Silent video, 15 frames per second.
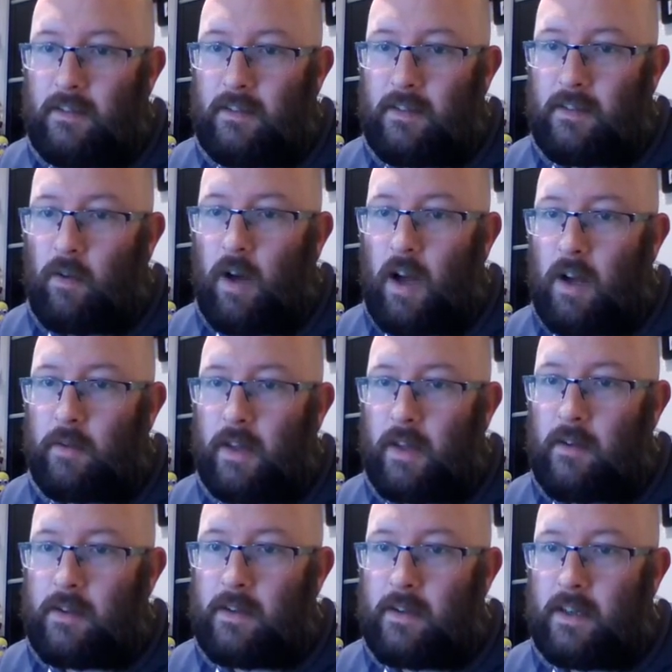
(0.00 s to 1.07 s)
Still hard
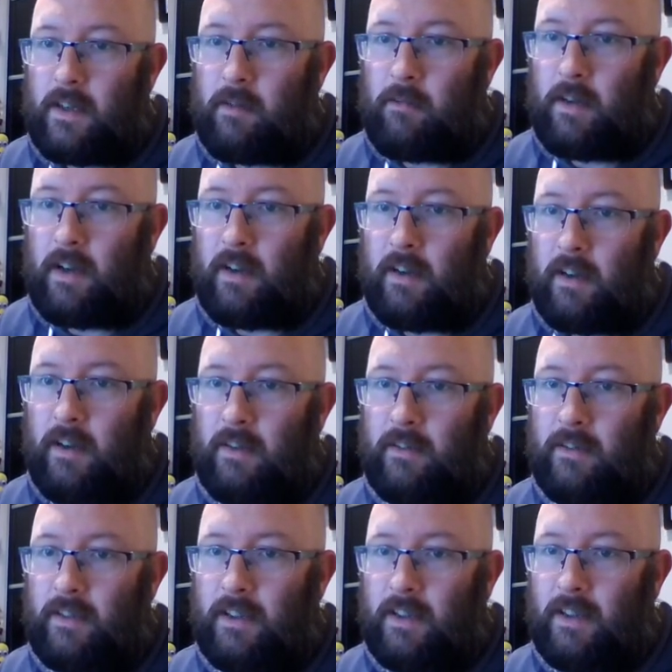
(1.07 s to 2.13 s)
without a team, I
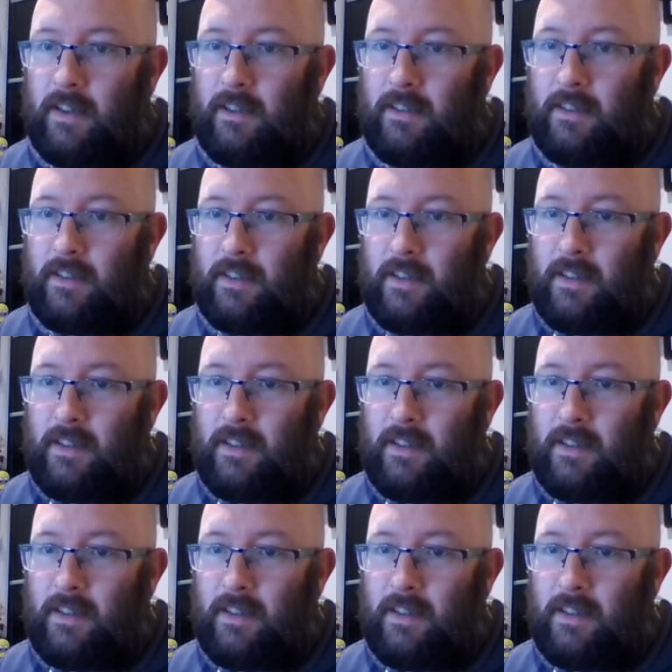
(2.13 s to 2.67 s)
know, yeah.